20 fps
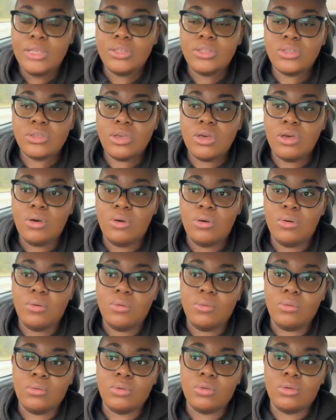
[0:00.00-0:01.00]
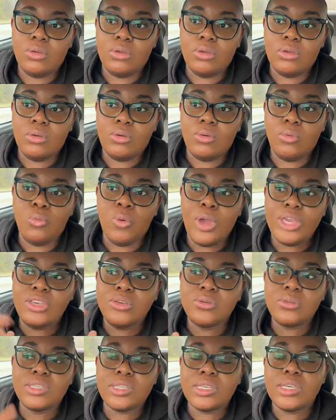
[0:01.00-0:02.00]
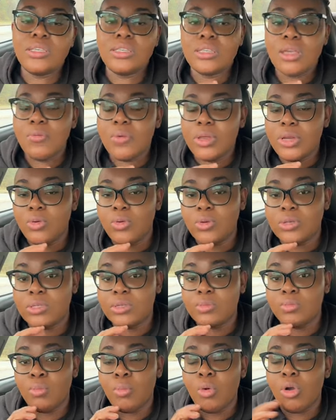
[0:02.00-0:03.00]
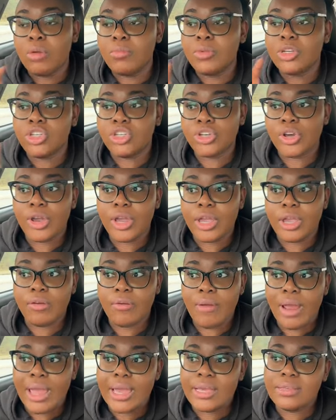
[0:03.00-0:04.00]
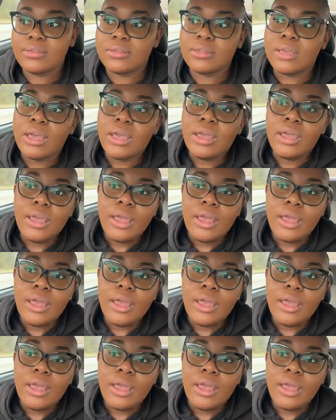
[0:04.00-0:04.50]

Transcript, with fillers: and so when you see someone who is more mature in Christ,